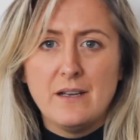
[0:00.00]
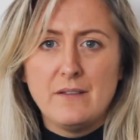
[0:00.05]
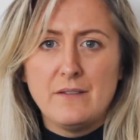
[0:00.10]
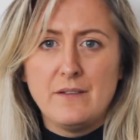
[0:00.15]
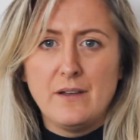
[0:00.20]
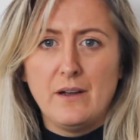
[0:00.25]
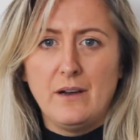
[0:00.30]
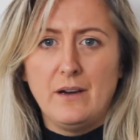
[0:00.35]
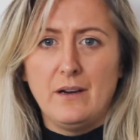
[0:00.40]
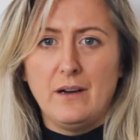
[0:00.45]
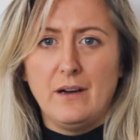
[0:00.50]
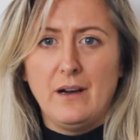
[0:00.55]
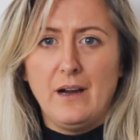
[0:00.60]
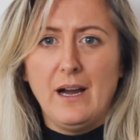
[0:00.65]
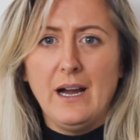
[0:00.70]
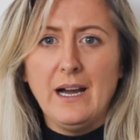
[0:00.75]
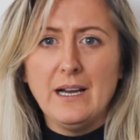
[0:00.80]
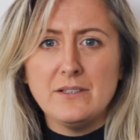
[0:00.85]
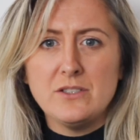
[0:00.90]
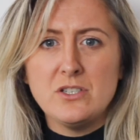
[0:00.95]
that
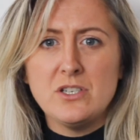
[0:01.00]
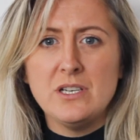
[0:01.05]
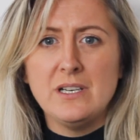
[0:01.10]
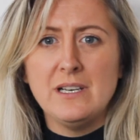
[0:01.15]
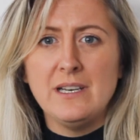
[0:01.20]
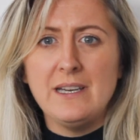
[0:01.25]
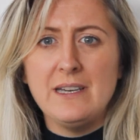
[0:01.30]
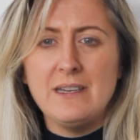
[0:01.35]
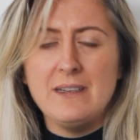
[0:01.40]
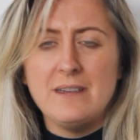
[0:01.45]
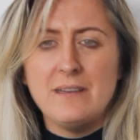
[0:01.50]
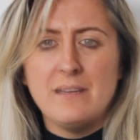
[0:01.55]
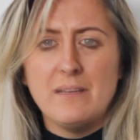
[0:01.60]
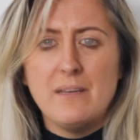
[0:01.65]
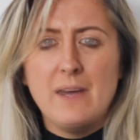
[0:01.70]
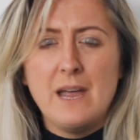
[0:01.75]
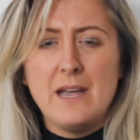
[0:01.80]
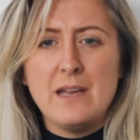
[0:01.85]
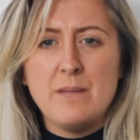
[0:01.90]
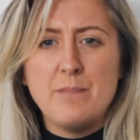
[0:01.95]
actually
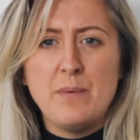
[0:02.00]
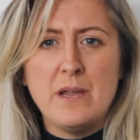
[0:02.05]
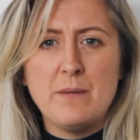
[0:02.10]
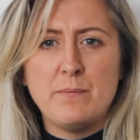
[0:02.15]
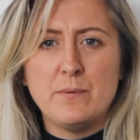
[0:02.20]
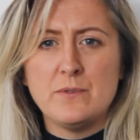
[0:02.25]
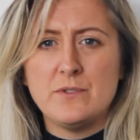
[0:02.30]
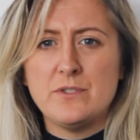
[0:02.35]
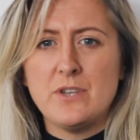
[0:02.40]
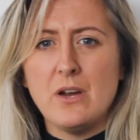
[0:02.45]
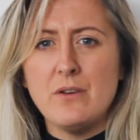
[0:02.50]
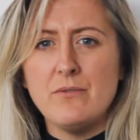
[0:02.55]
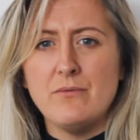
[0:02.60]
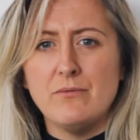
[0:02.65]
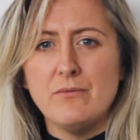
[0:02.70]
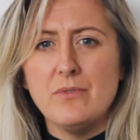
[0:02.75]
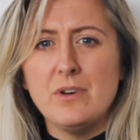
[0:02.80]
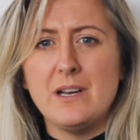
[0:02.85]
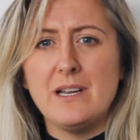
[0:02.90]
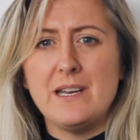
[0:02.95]
many people
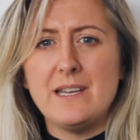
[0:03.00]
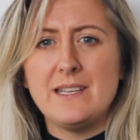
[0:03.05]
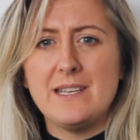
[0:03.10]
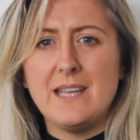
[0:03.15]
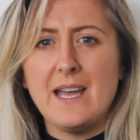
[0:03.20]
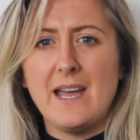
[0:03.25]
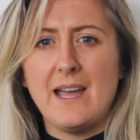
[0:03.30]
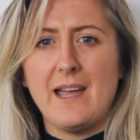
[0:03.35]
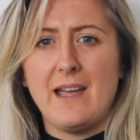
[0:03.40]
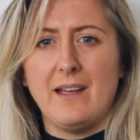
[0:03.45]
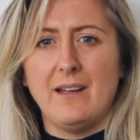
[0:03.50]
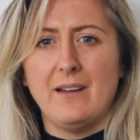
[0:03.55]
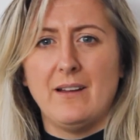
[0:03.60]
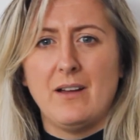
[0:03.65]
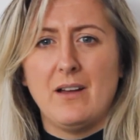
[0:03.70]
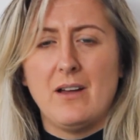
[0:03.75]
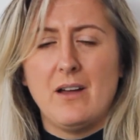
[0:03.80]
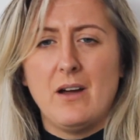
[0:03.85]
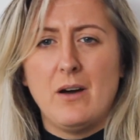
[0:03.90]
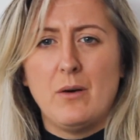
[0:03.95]
don't really get
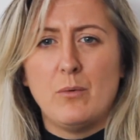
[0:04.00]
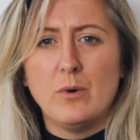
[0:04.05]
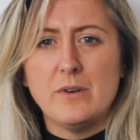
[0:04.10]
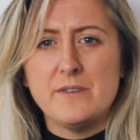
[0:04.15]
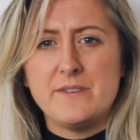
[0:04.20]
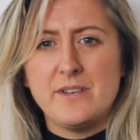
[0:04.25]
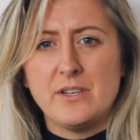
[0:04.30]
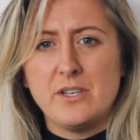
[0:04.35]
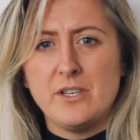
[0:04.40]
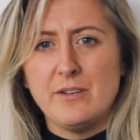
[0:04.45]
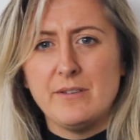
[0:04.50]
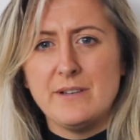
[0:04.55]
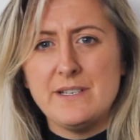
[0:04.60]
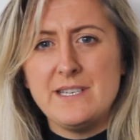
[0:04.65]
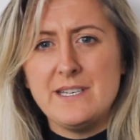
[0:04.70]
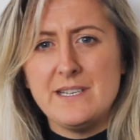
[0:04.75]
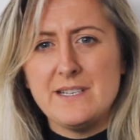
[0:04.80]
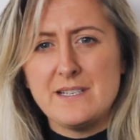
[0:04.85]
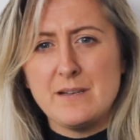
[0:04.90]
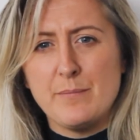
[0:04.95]
what
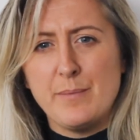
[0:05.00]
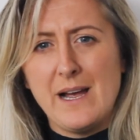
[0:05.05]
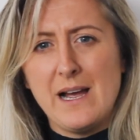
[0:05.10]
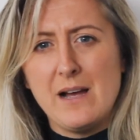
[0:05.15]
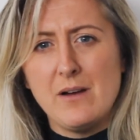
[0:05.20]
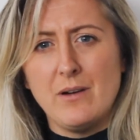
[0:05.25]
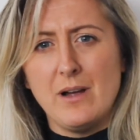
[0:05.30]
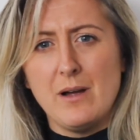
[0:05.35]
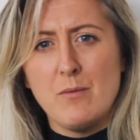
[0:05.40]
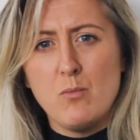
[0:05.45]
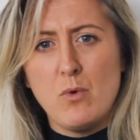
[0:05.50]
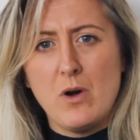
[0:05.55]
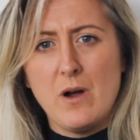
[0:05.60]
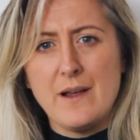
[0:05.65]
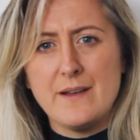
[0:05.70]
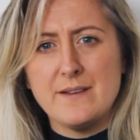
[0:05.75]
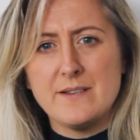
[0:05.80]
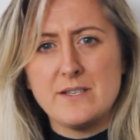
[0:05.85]
security is about and why